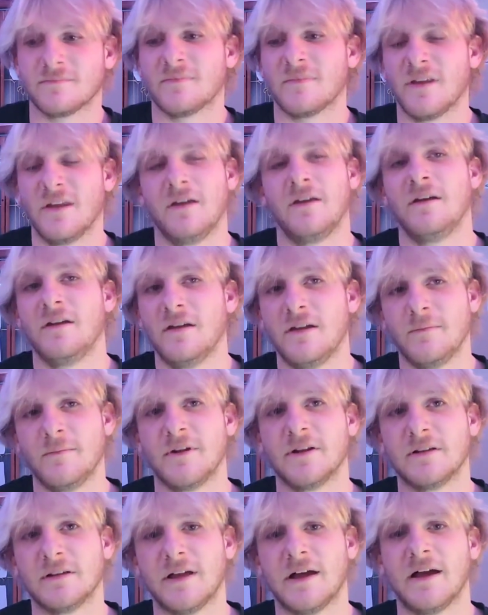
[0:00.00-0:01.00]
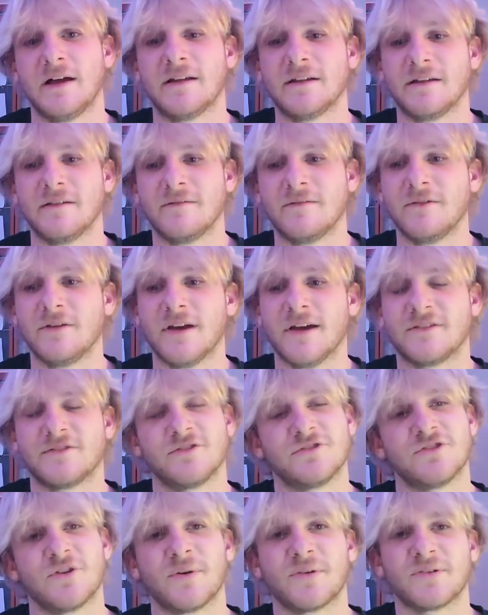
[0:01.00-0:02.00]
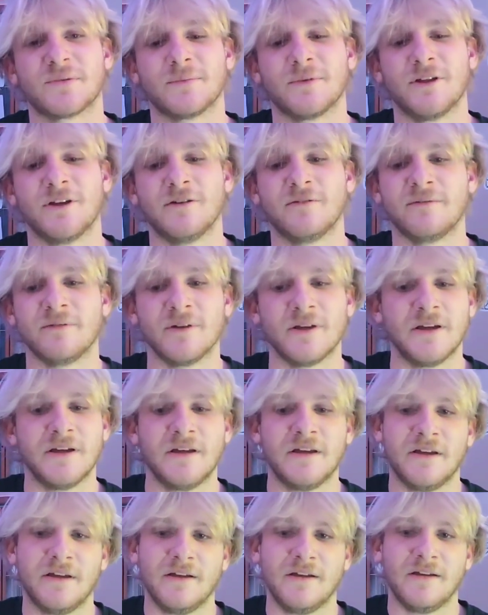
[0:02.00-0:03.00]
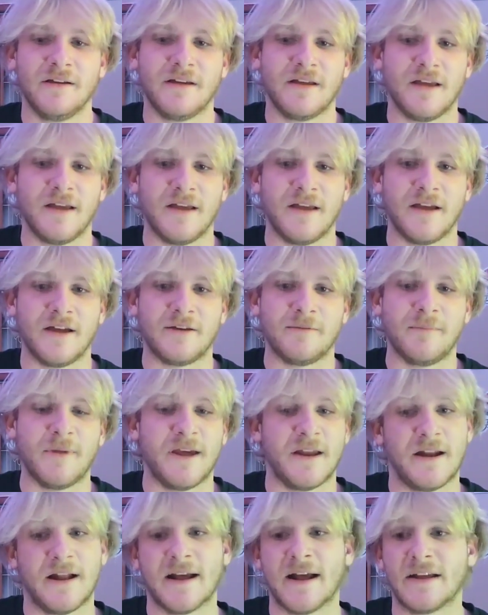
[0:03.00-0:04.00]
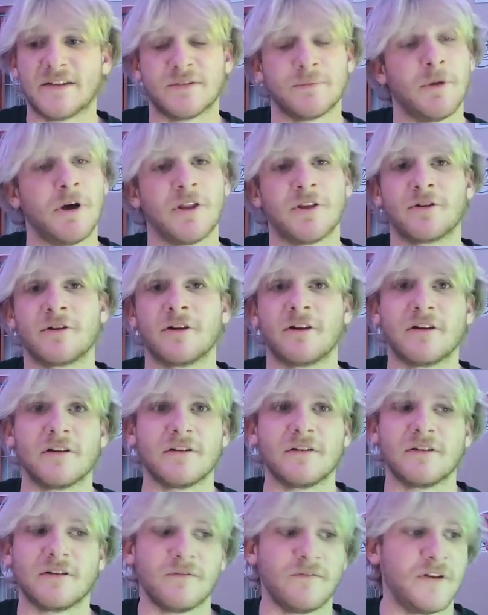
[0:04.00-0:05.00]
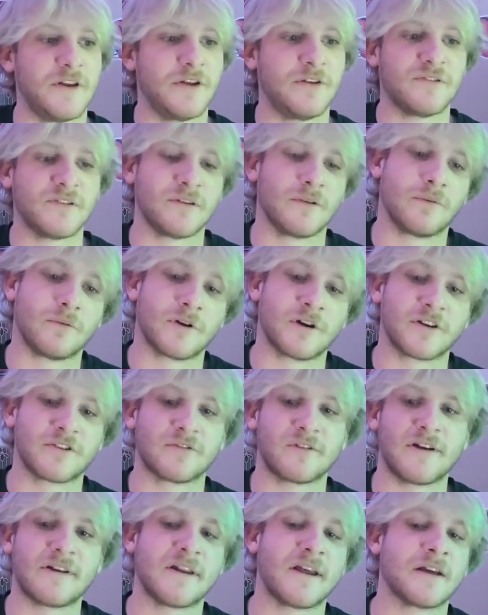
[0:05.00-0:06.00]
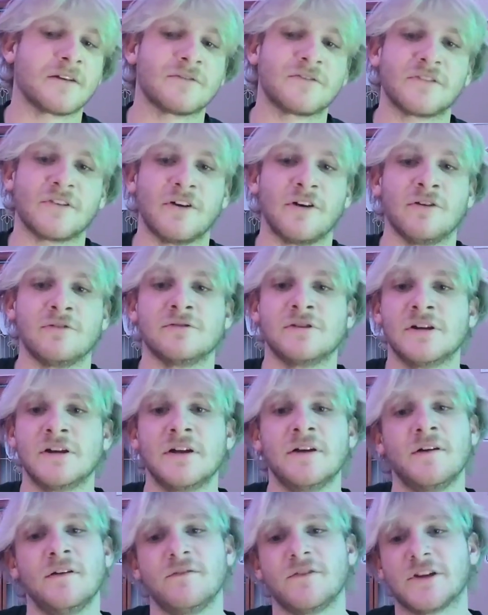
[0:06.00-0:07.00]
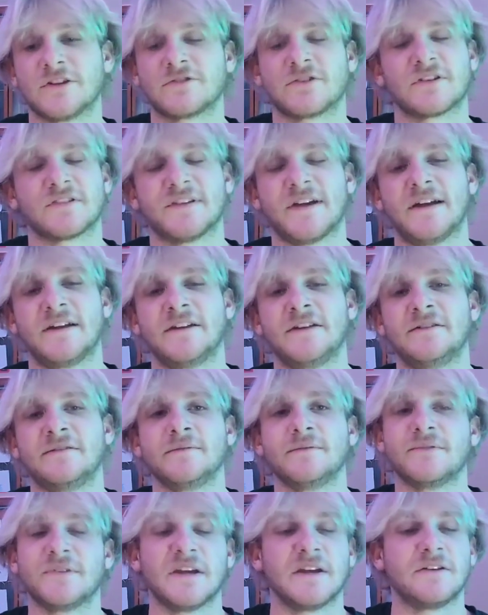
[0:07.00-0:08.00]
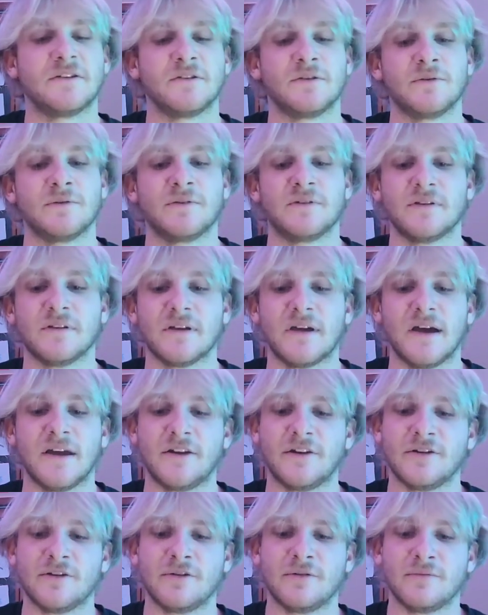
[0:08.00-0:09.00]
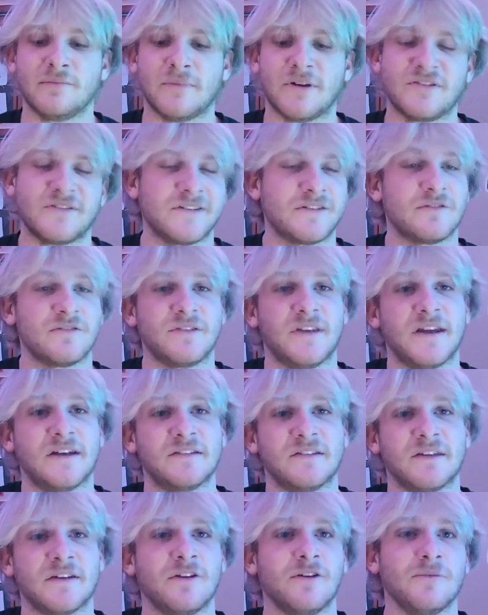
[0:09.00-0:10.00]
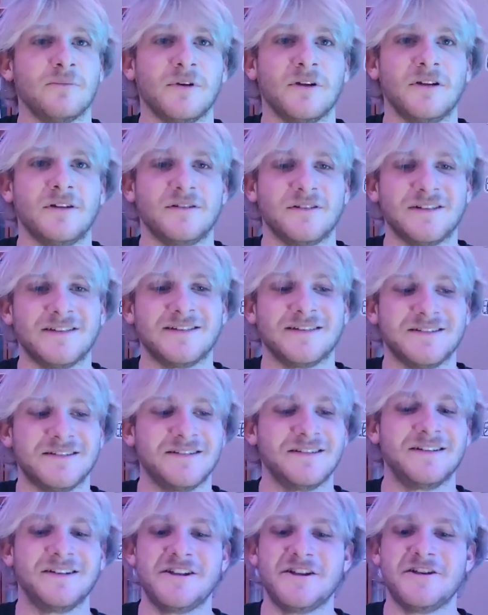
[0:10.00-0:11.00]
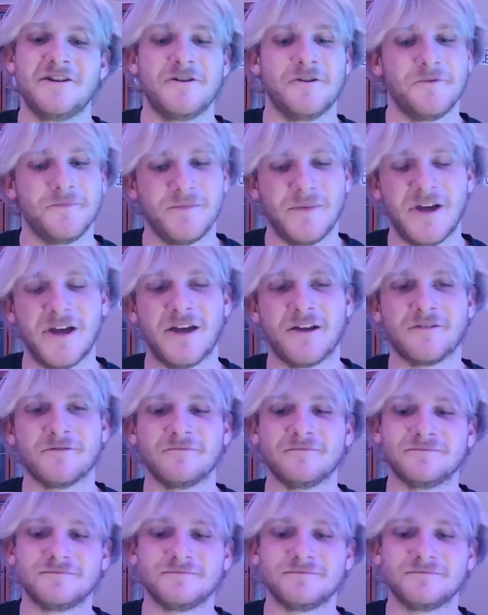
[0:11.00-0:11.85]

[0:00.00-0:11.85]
it'd mean a lot if you guys just show me some love. And man, I got some other videos in the works right now, so if you guys are excited, stay tuned. I know my channel's dead as hell, but hey,